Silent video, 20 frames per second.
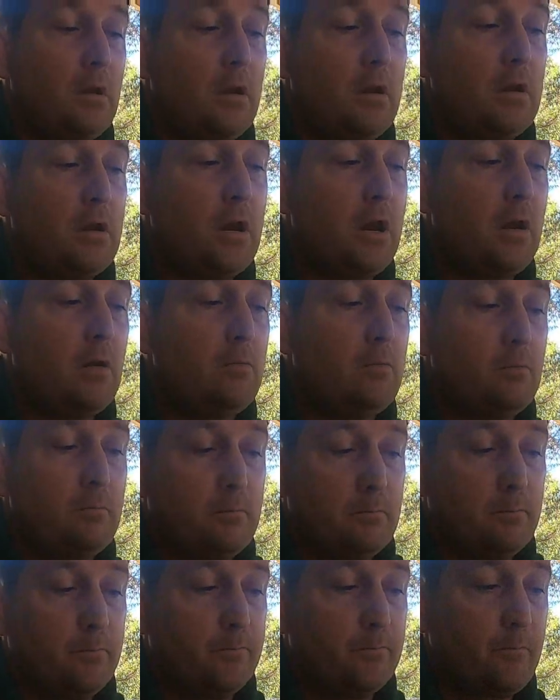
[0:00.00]
Alright.
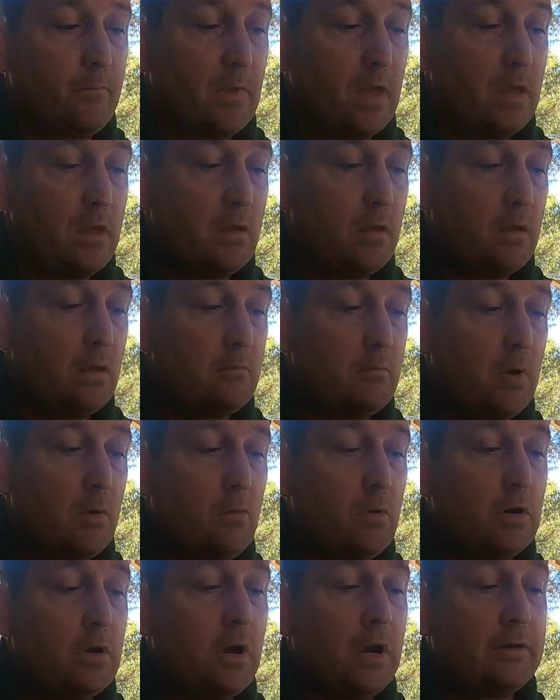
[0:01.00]
But
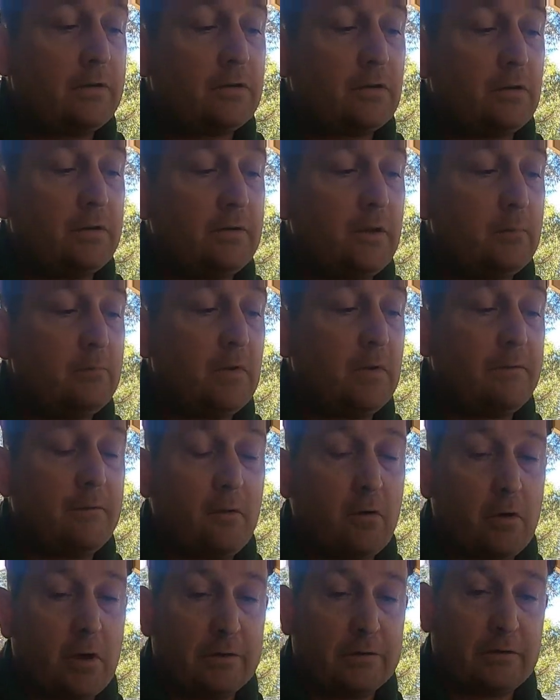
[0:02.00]
what I should have done
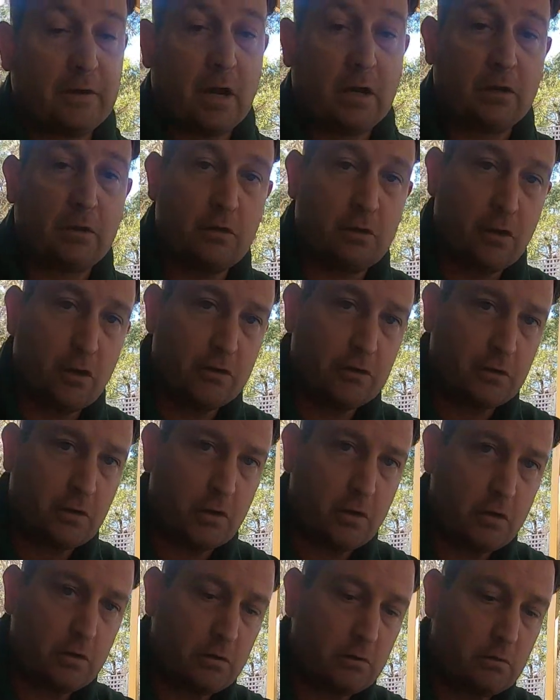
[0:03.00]
before I started the nose
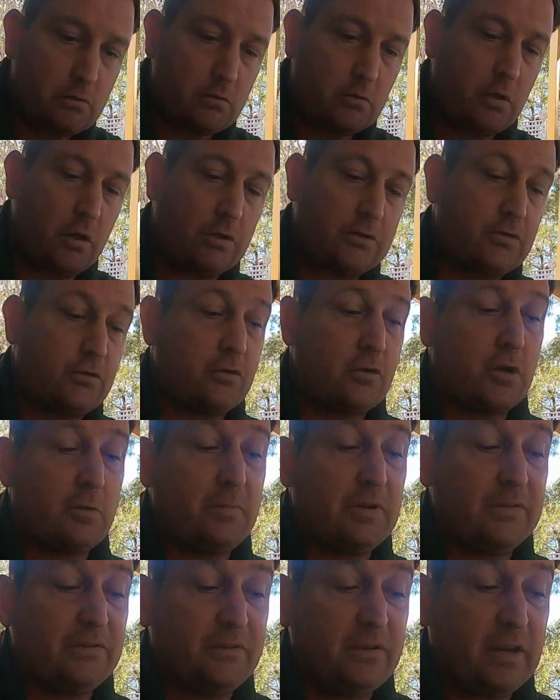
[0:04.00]
cone, I should have got a
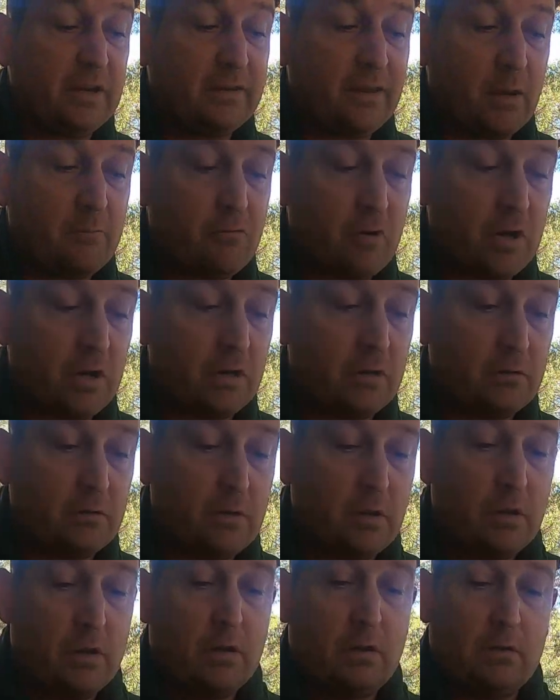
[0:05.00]
bit of sticky tape ready.
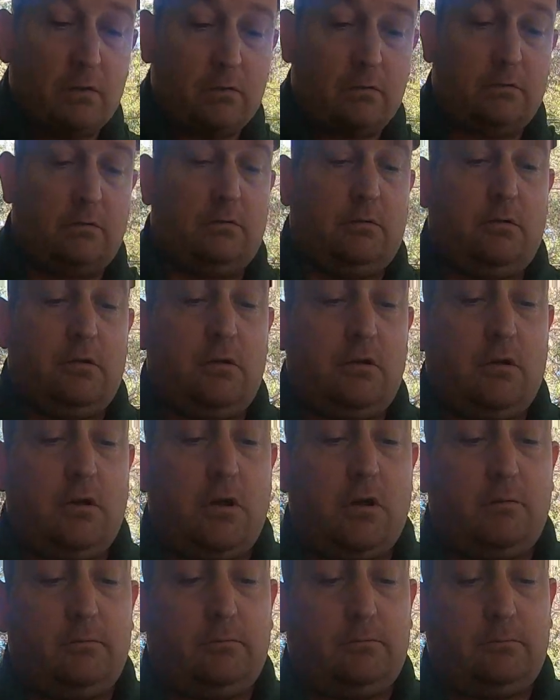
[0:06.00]

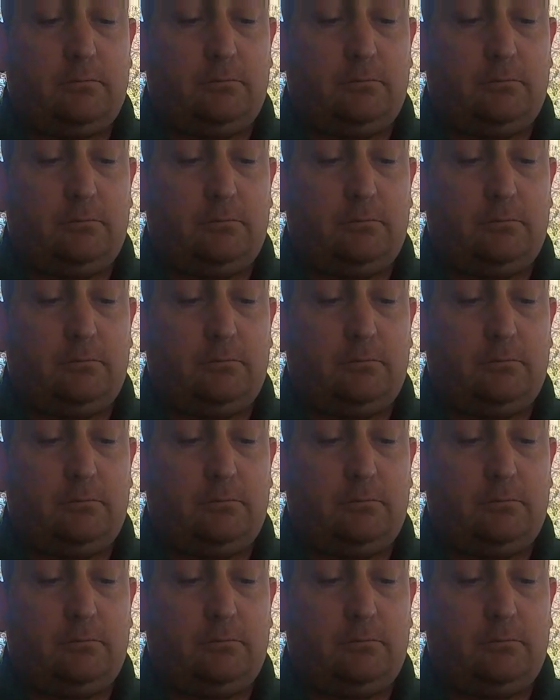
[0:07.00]
Alright.